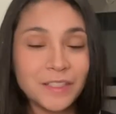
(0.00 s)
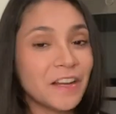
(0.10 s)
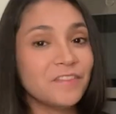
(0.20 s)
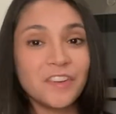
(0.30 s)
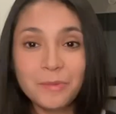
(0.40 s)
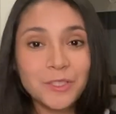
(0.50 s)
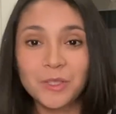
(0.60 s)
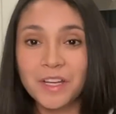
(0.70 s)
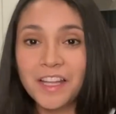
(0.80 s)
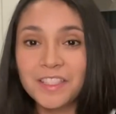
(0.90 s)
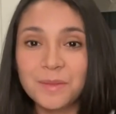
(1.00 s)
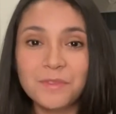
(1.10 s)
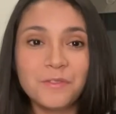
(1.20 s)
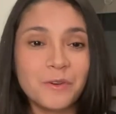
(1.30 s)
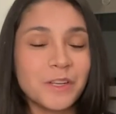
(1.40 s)
I've never been to a concert
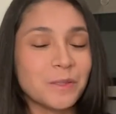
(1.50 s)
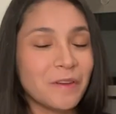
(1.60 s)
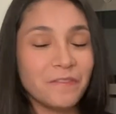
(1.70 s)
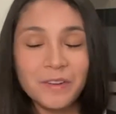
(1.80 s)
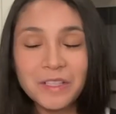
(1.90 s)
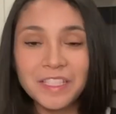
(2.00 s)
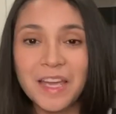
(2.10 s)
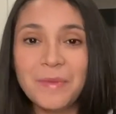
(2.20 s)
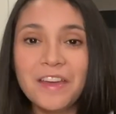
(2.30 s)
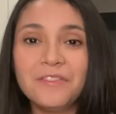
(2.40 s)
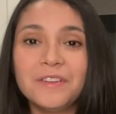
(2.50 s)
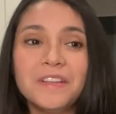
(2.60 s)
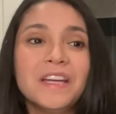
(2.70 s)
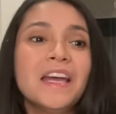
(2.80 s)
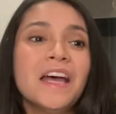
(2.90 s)
before, so my first time ever